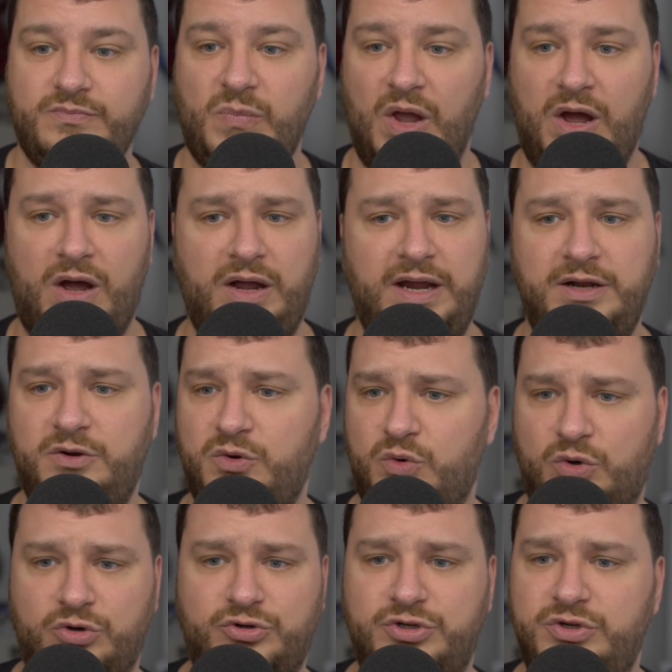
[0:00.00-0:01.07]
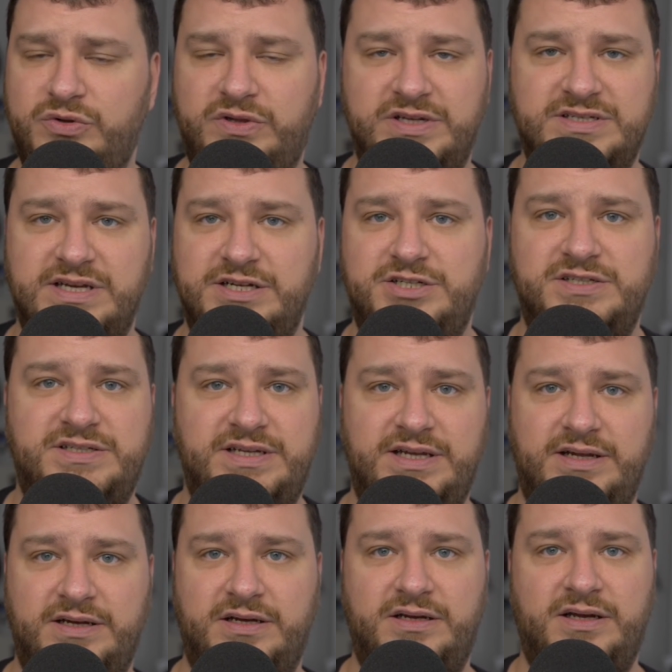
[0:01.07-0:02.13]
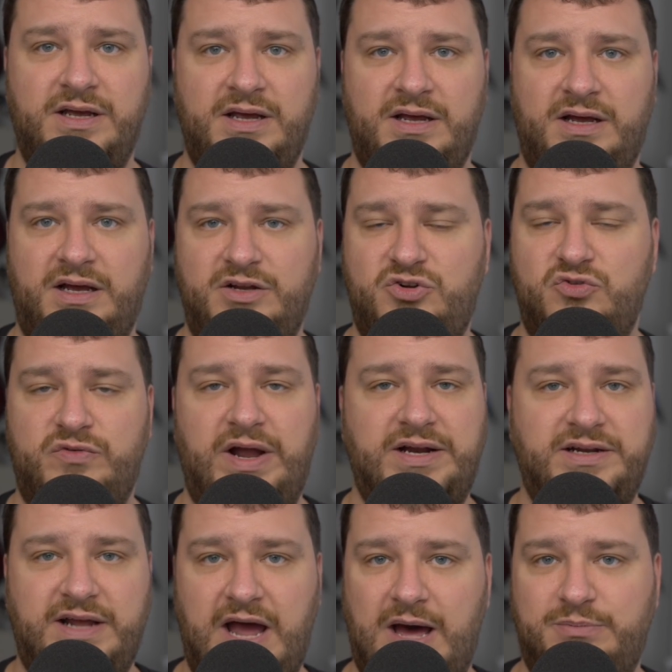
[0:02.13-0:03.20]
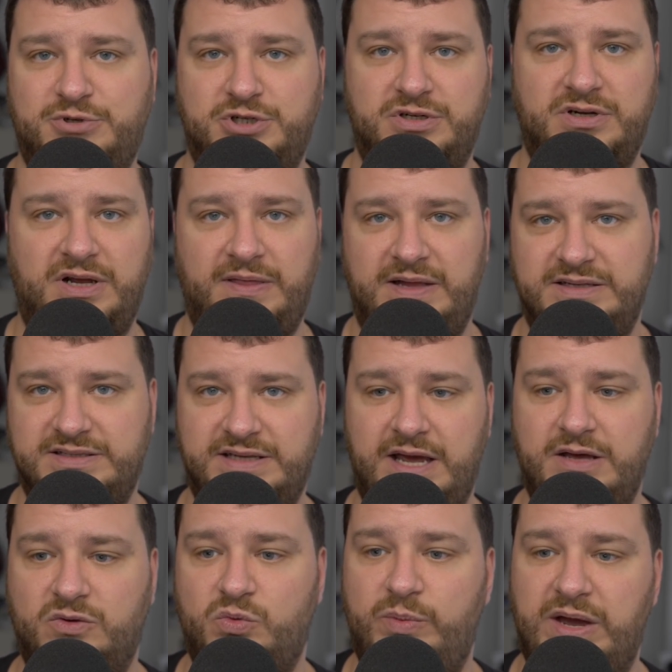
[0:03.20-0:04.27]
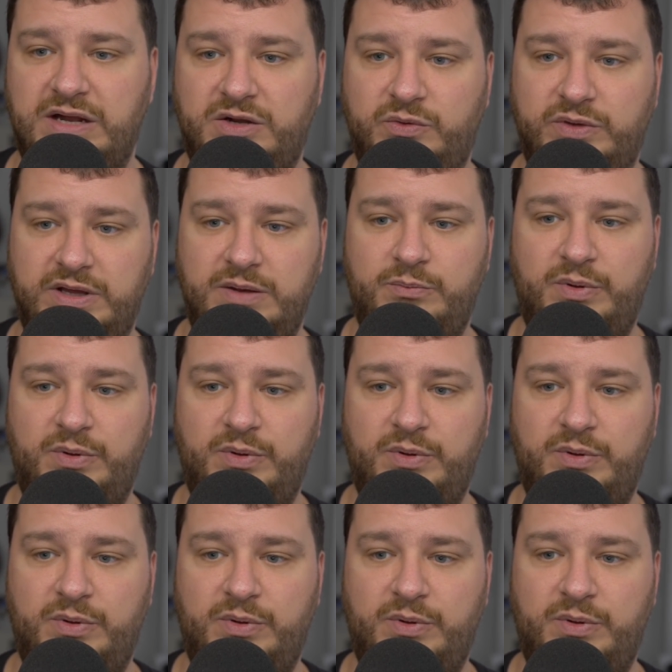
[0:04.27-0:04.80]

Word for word: And in order to do this, I just did a direct capture and then scaled manually.